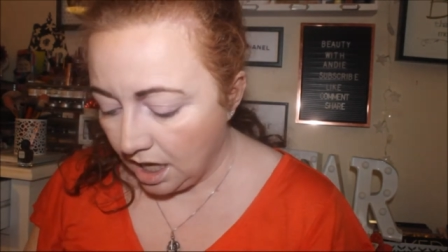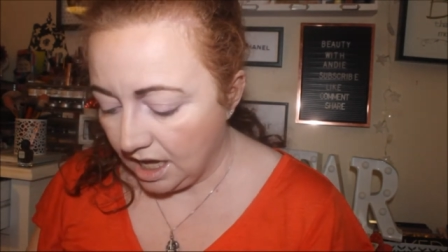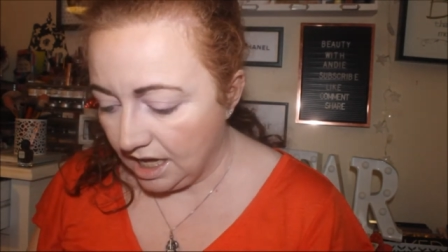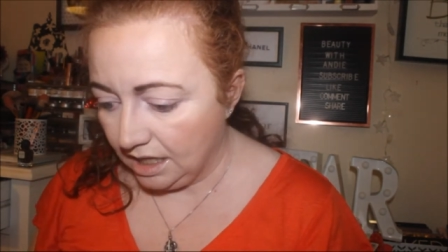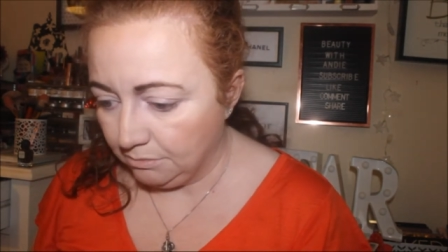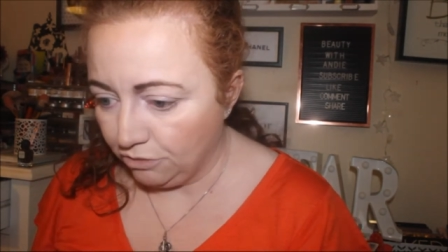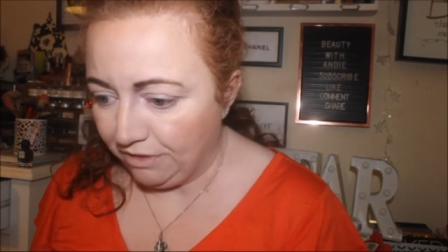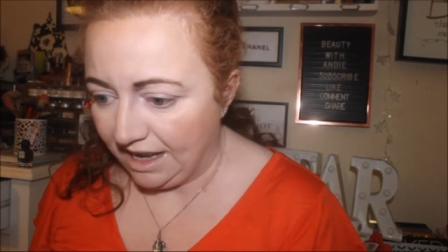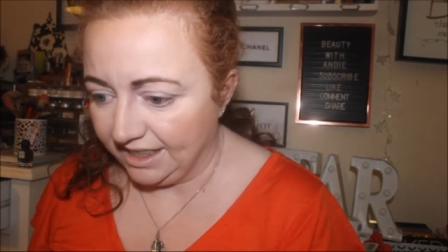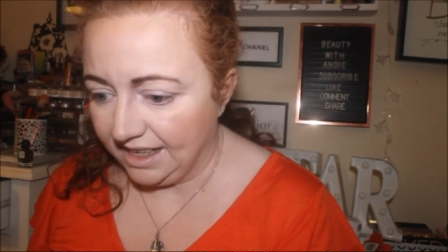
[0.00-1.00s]
Um,
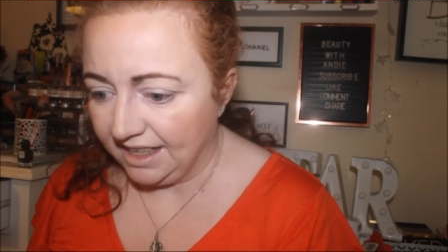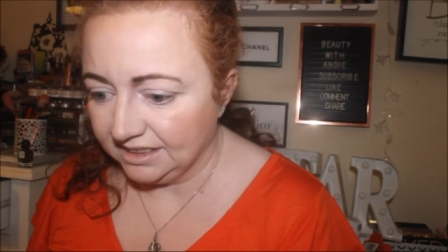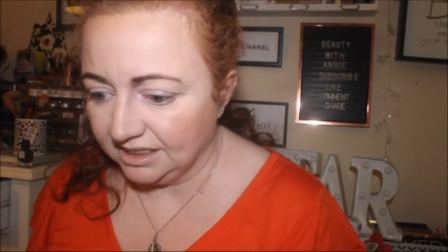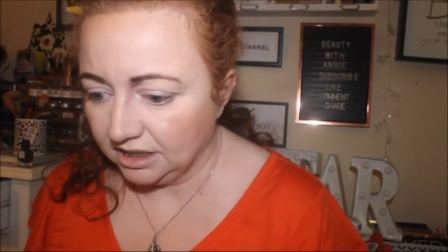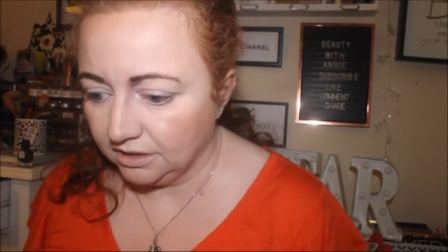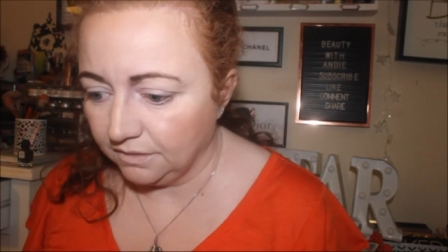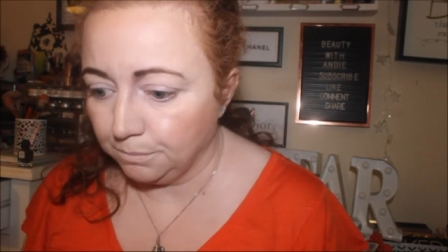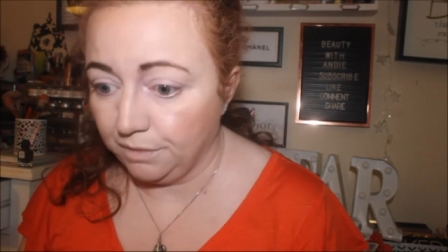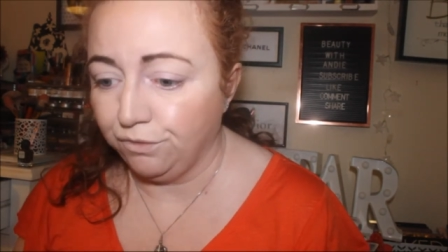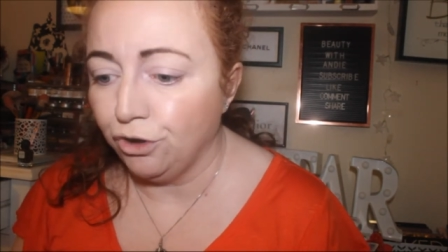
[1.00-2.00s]
right, and
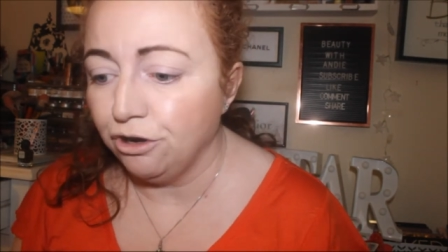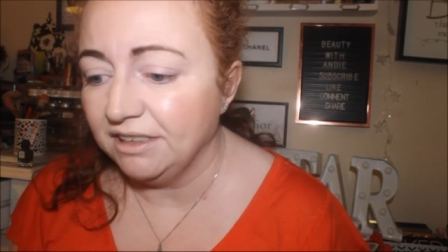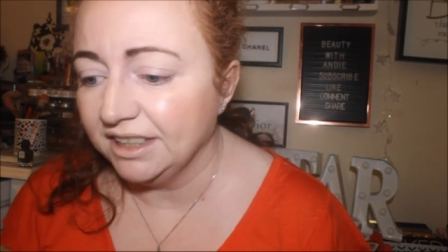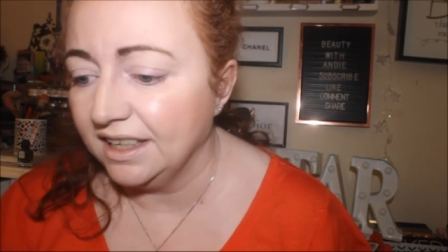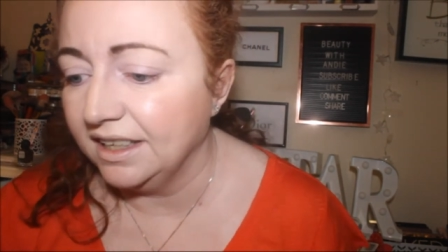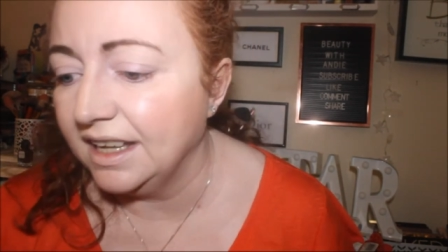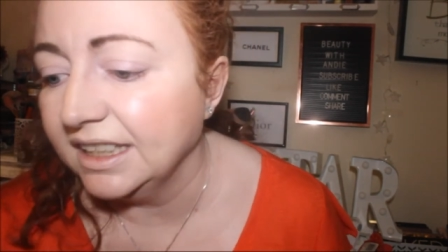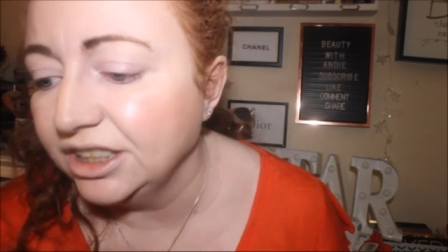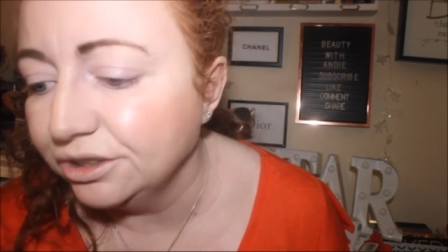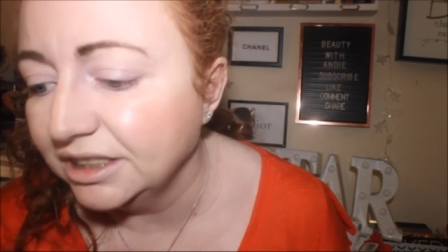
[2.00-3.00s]
before I,
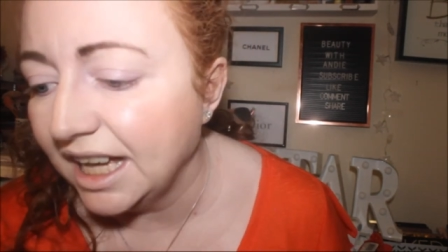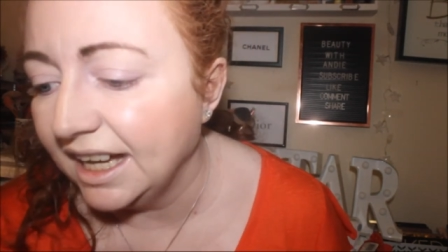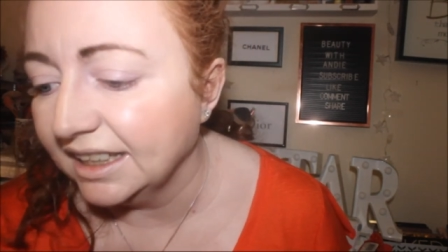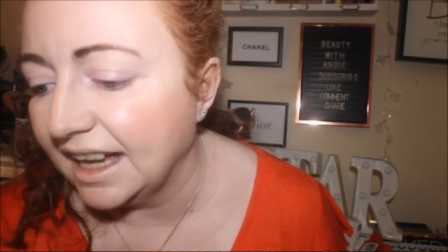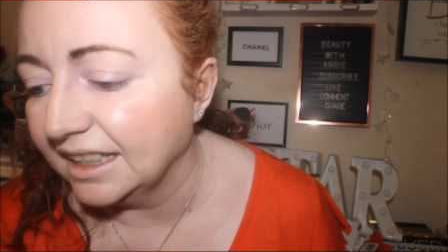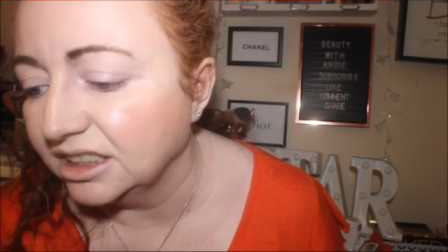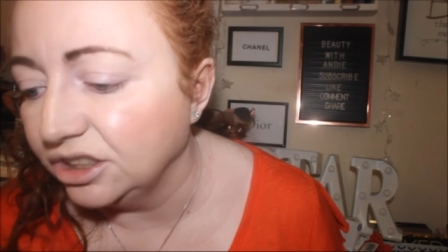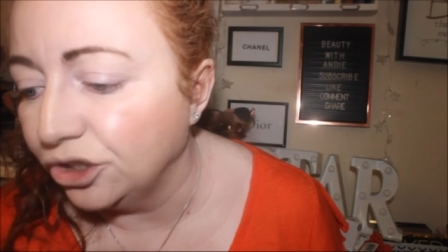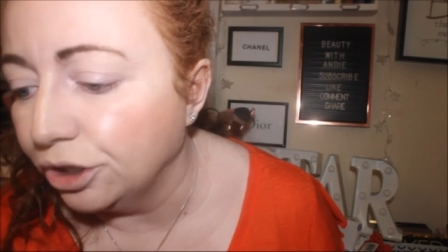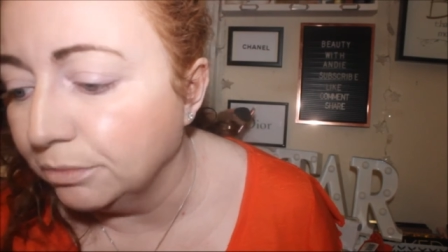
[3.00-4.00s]
I use
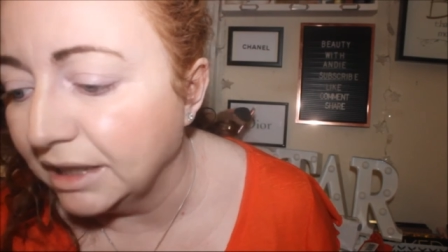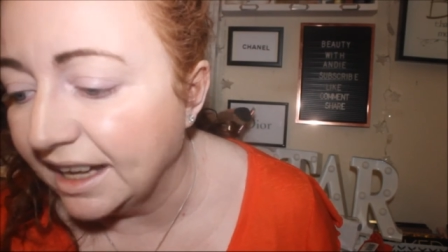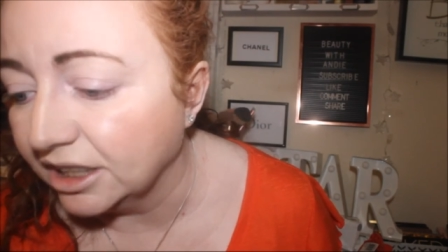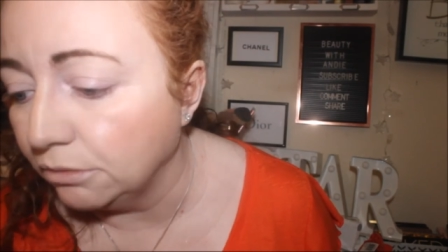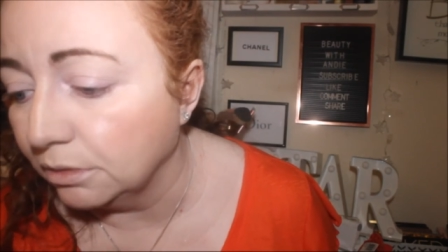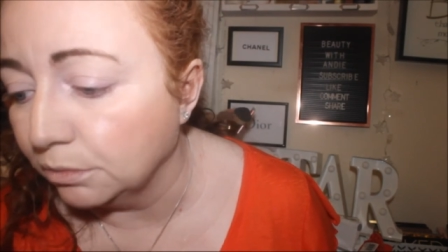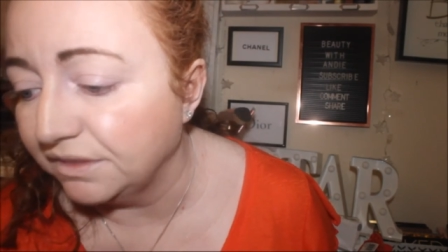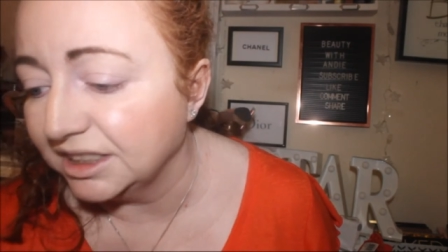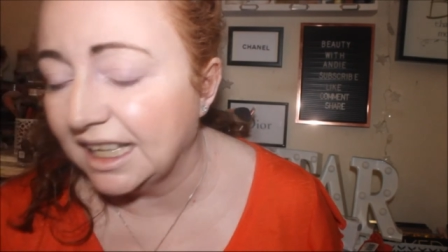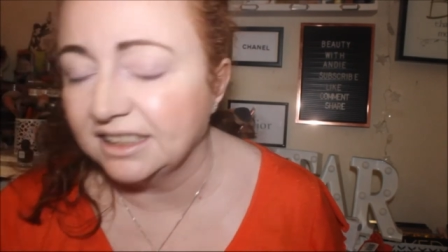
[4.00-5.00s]
highlighter normally, I go in
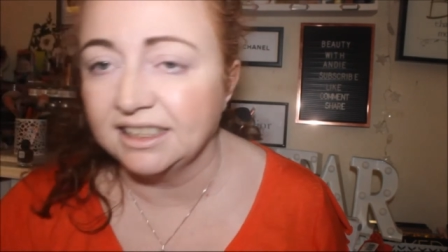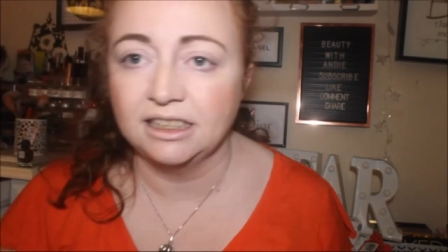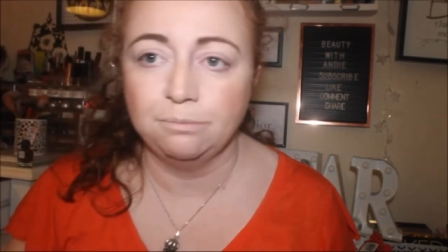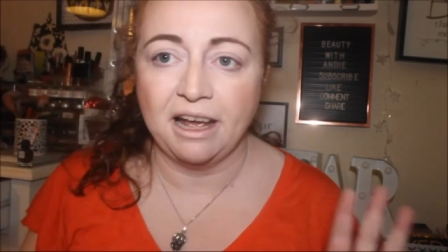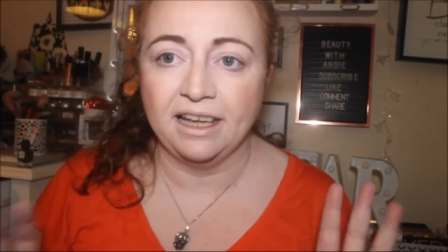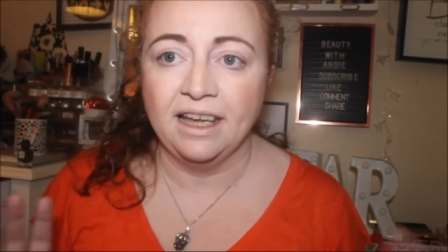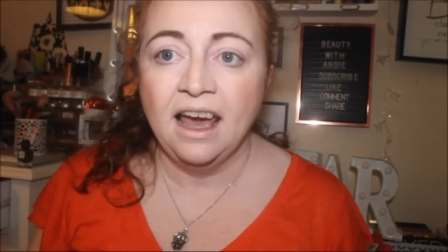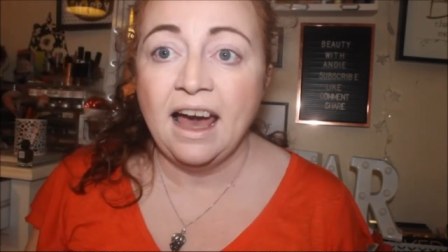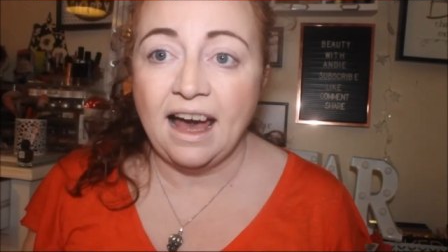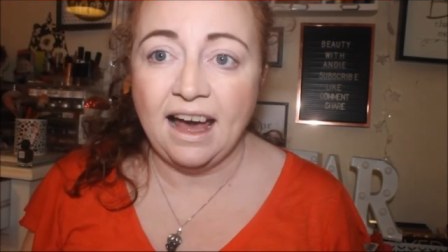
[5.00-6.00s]
with a setting spray.
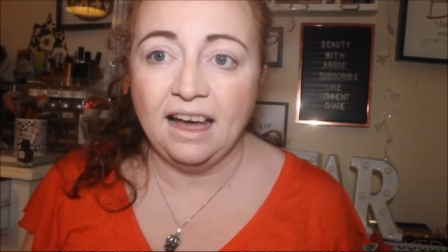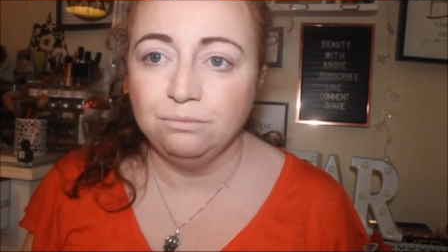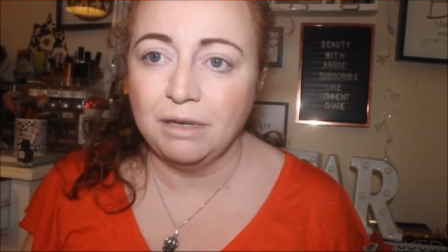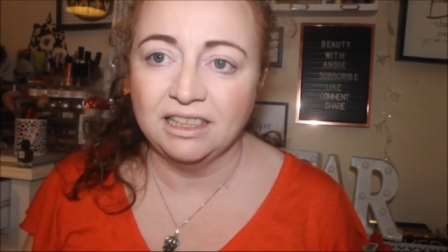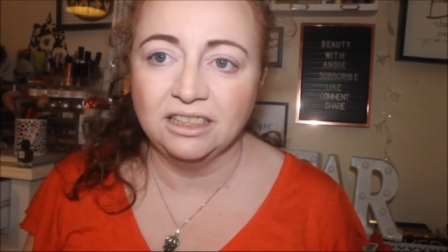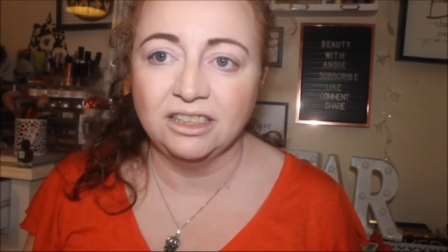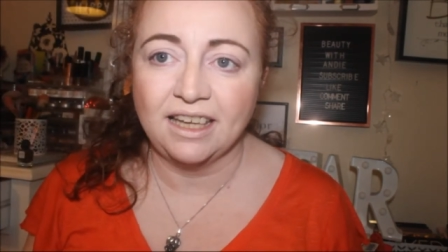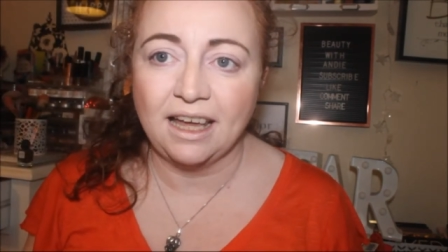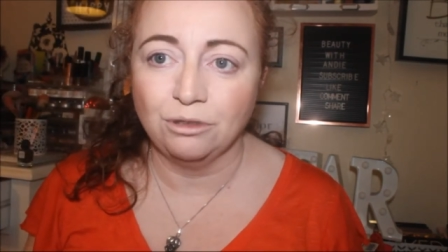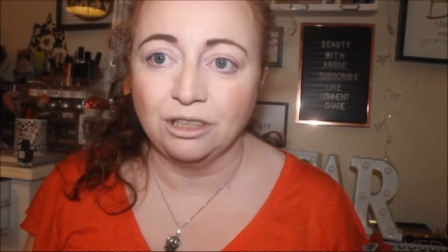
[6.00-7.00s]
I have managed to
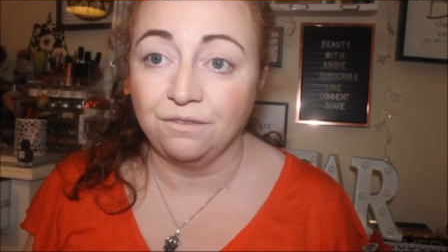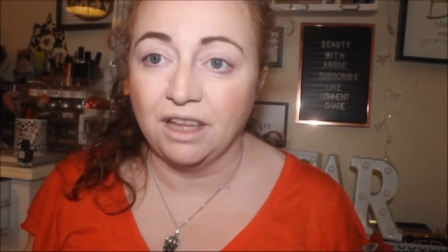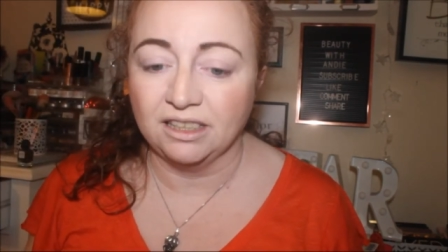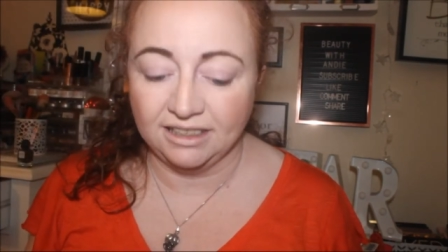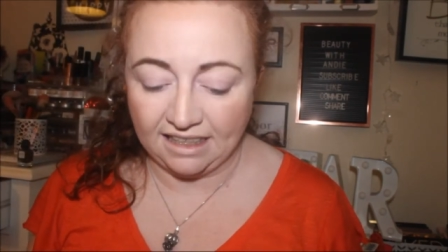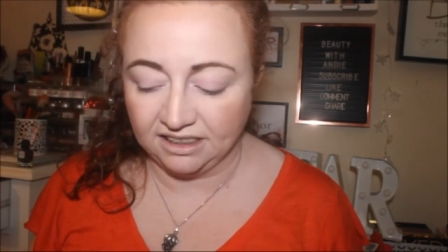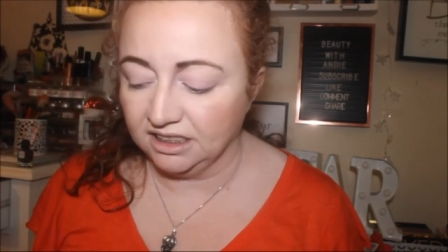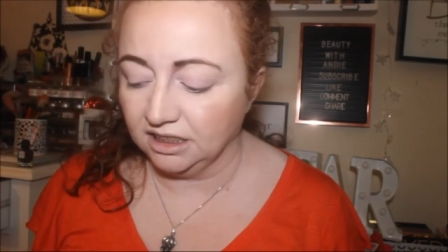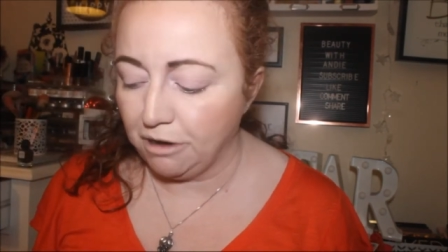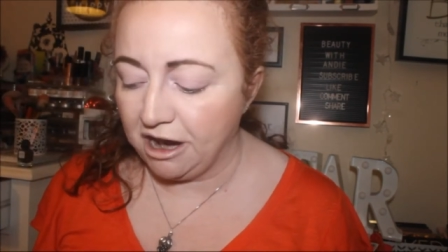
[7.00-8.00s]
get one of their
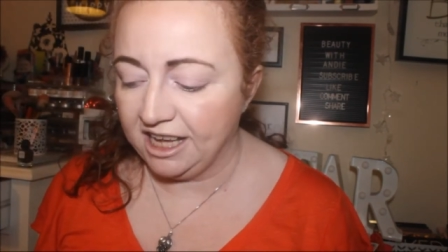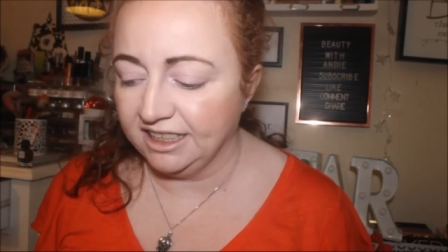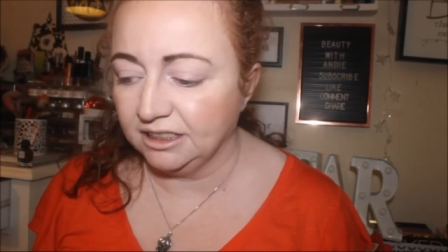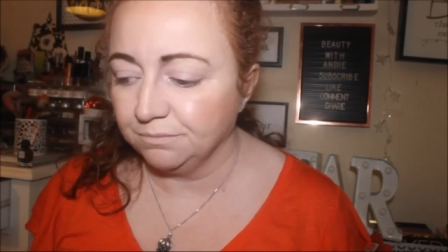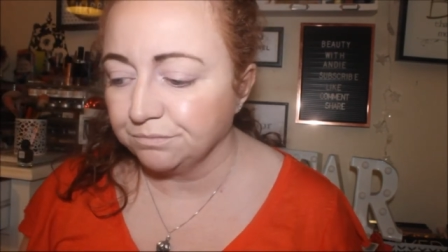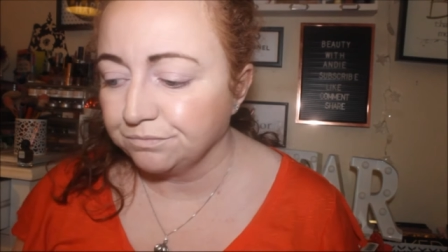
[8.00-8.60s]
setting sprays.